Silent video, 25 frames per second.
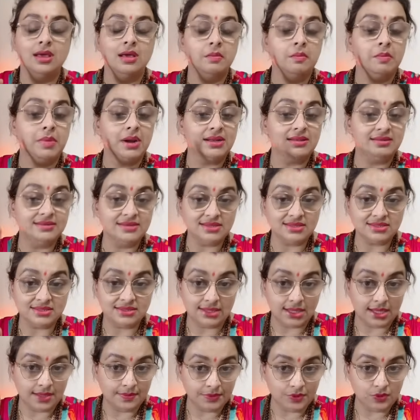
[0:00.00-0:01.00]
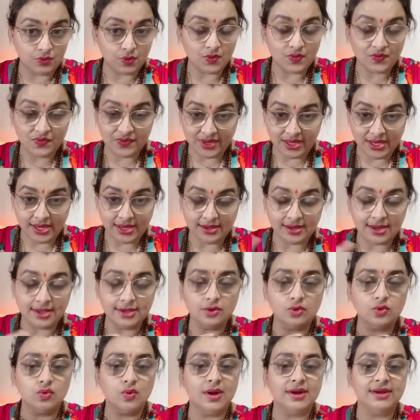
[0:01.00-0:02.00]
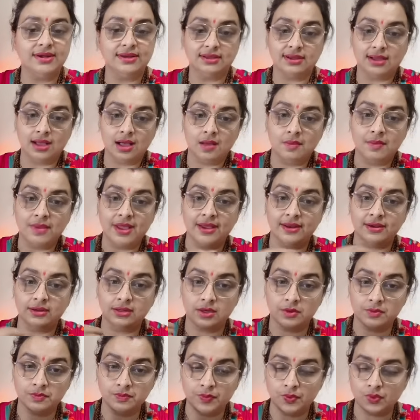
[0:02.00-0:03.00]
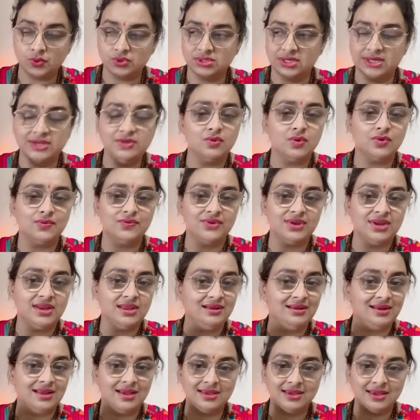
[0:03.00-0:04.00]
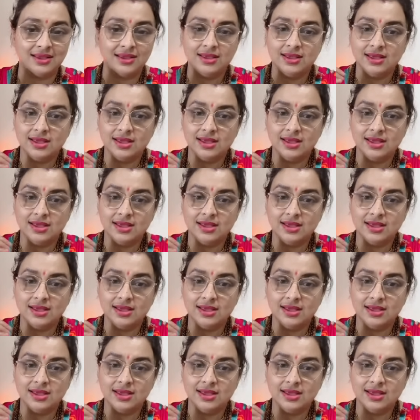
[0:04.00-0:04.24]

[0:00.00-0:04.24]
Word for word: But this time you are feeling like quite calm and composed and you are feeling like